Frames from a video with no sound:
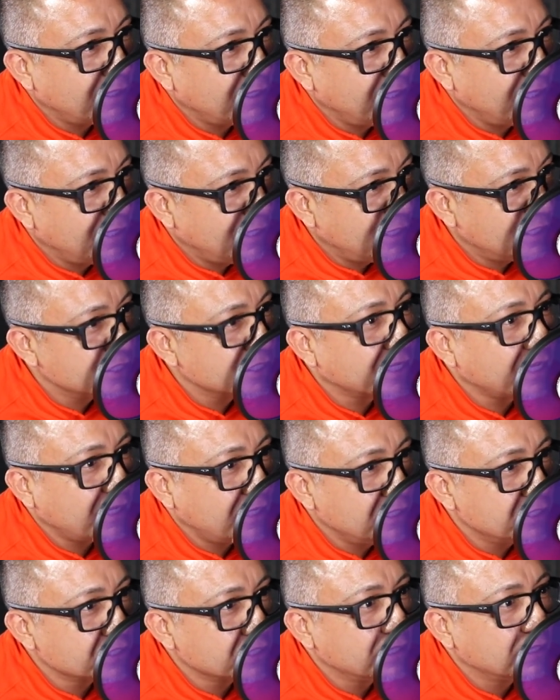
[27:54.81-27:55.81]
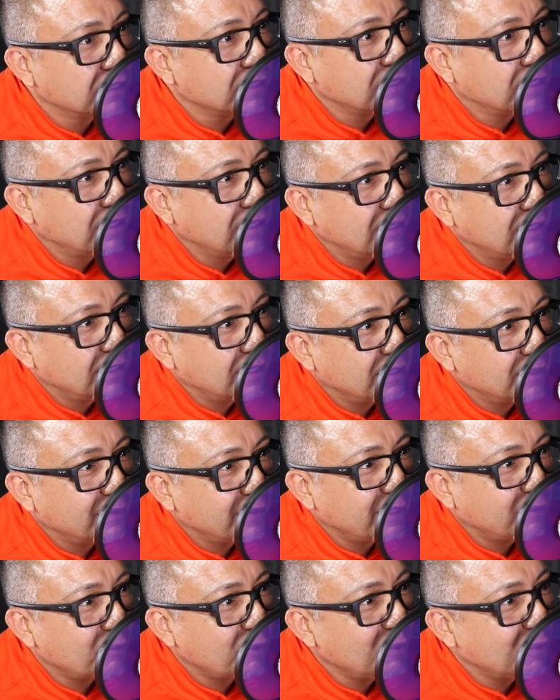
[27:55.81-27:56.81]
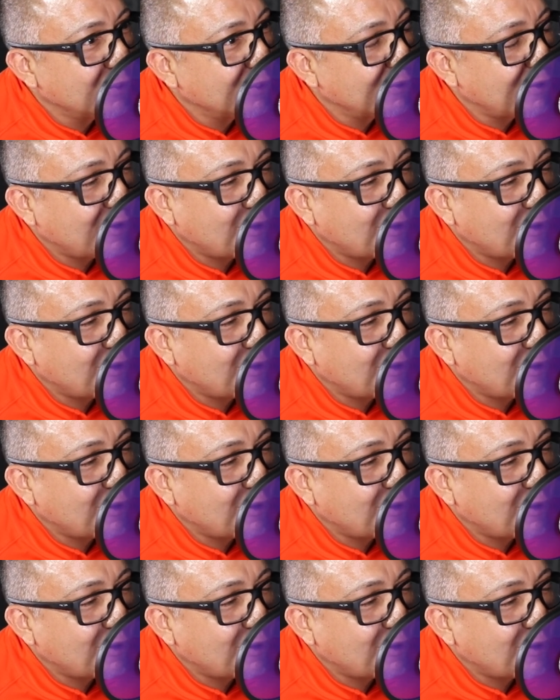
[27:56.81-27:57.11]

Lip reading: in education, then we will